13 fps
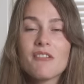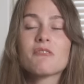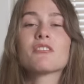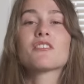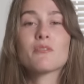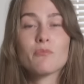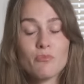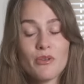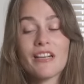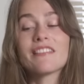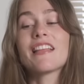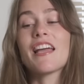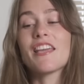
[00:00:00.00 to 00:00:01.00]
you the
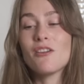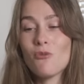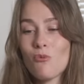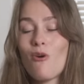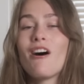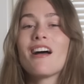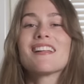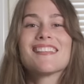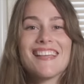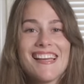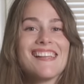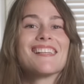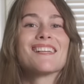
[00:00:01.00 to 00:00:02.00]
spring that you want
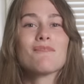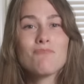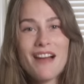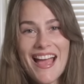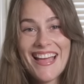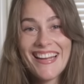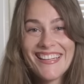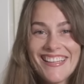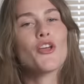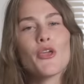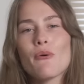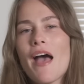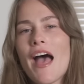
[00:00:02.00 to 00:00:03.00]
in your bread. So
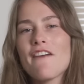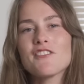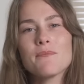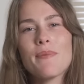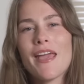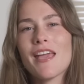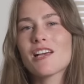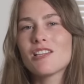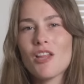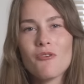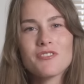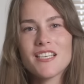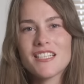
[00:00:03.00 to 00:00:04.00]
you have to pay
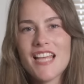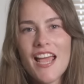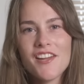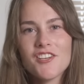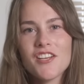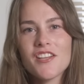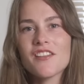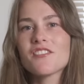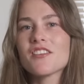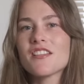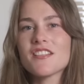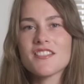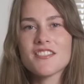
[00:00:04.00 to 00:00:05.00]
close attention
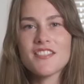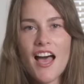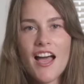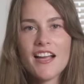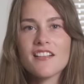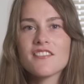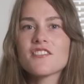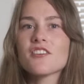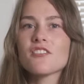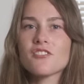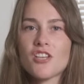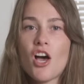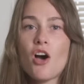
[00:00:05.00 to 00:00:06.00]
to the signs
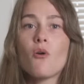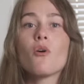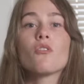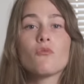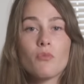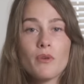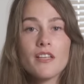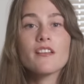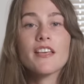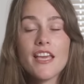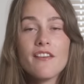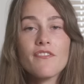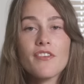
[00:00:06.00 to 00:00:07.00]
your dough will
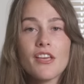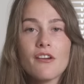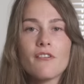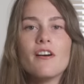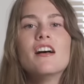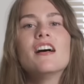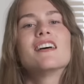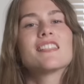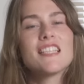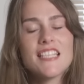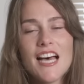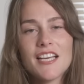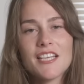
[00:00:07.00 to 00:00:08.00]
give you to
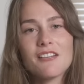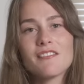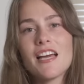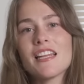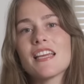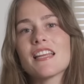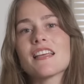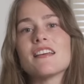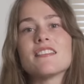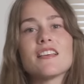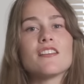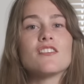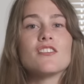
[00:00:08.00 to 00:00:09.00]
tell you that it
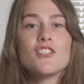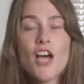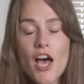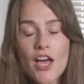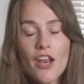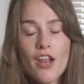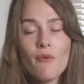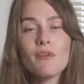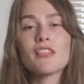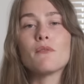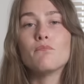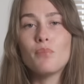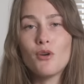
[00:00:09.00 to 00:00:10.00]
is done with
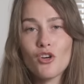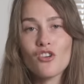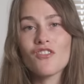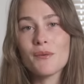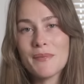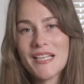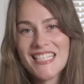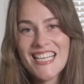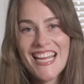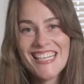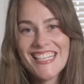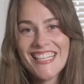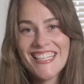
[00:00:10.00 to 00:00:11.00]
the bulk
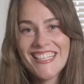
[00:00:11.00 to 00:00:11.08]
fermentation.